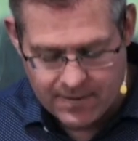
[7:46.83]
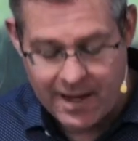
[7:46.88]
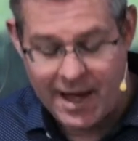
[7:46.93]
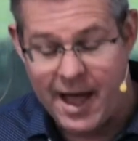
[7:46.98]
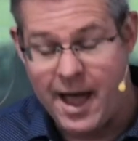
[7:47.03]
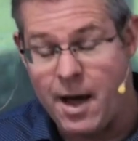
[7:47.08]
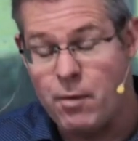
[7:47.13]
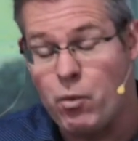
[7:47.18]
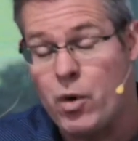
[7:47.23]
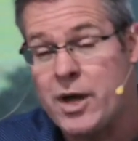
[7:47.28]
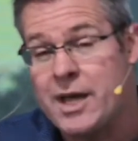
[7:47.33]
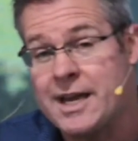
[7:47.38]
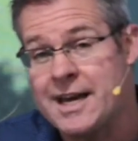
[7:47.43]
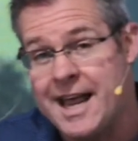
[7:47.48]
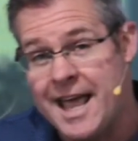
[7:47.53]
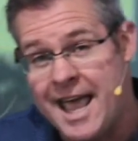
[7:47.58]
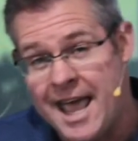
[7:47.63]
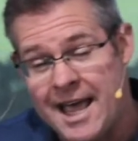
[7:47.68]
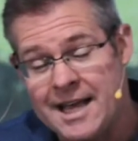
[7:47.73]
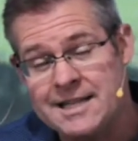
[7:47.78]
And we can
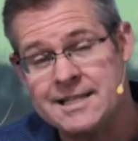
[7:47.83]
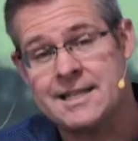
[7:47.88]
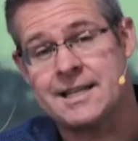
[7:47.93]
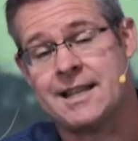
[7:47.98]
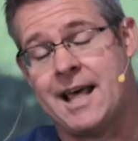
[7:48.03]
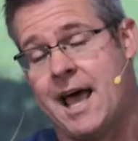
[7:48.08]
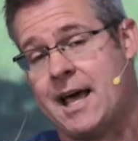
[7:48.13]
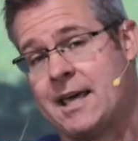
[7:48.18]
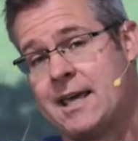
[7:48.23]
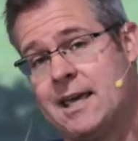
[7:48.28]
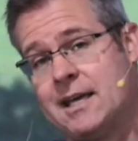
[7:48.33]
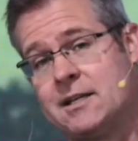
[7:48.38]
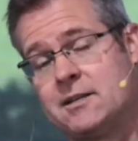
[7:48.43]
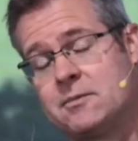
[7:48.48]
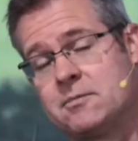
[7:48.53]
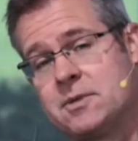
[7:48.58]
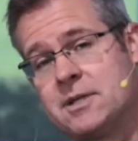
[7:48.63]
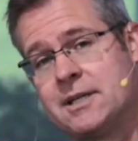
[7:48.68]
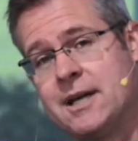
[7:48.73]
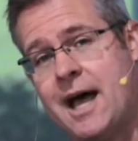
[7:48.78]
enter that kingdom
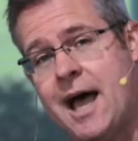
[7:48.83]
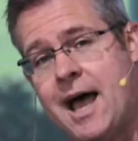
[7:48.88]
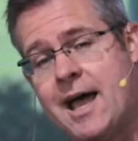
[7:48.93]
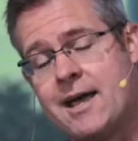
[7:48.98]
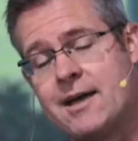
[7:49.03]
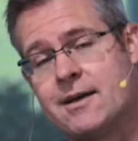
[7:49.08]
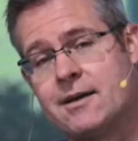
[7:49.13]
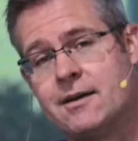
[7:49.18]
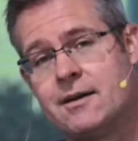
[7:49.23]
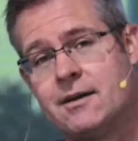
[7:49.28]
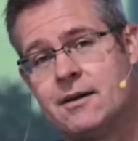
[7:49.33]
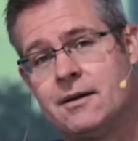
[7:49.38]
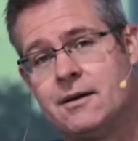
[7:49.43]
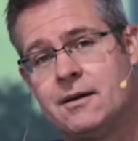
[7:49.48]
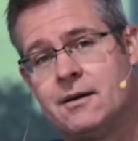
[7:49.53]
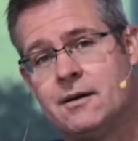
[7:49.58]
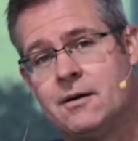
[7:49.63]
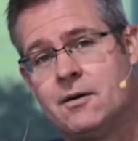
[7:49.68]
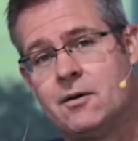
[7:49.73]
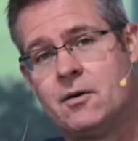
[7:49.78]
today
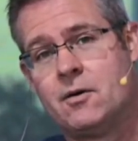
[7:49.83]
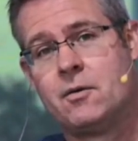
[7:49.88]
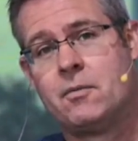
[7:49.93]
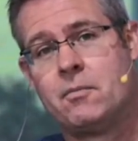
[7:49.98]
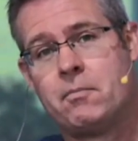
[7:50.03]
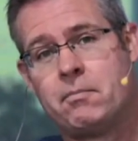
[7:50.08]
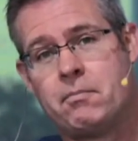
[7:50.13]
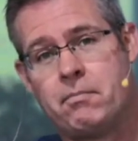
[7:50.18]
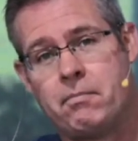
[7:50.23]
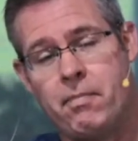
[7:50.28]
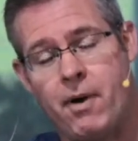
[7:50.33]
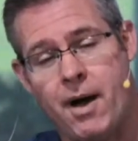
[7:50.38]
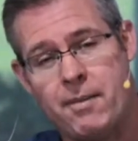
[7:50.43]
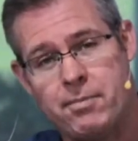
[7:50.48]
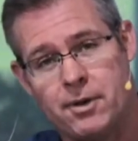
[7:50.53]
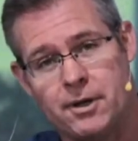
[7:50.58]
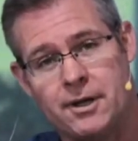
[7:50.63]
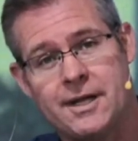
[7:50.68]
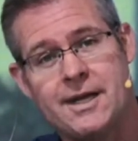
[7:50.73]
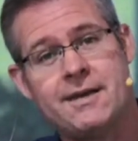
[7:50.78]
by
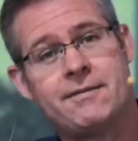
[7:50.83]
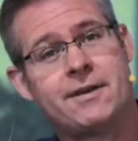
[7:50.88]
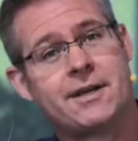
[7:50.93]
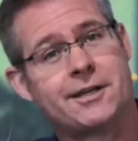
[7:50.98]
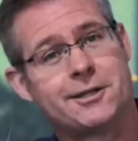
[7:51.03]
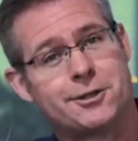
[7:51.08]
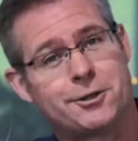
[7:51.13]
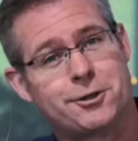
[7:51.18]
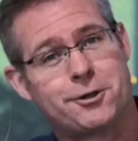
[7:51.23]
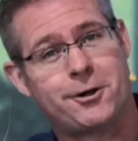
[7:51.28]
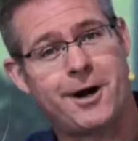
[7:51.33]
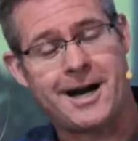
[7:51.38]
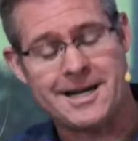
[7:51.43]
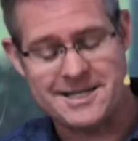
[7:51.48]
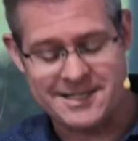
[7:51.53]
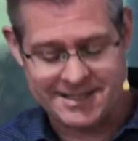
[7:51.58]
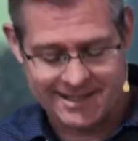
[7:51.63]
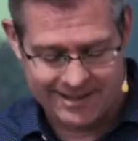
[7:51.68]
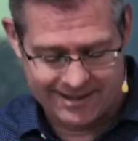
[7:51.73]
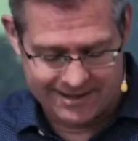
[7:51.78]
believing and
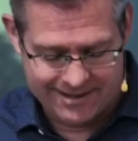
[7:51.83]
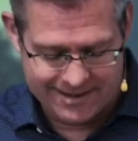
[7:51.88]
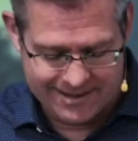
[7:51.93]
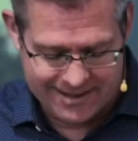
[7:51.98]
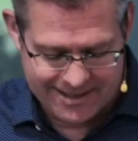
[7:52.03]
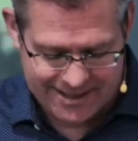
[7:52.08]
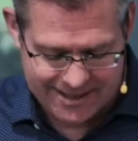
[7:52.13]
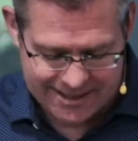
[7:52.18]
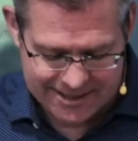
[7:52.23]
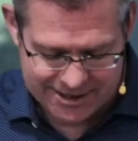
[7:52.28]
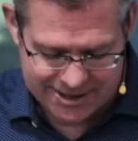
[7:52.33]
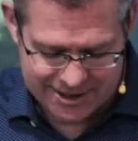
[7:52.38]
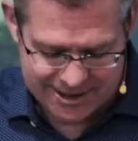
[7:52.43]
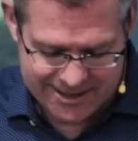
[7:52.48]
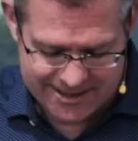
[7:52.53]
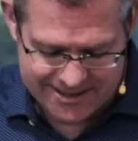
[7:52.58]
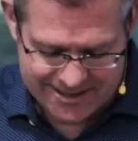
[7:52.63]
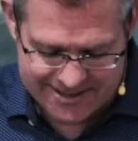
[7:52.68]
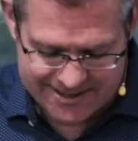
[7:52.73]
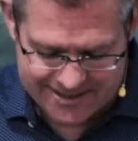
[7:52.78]
trusting in
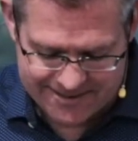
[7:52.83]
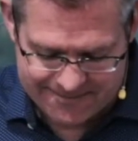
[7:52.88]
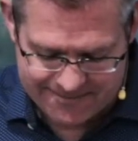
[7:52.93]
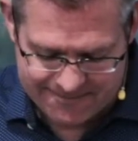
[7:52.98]
Jesus.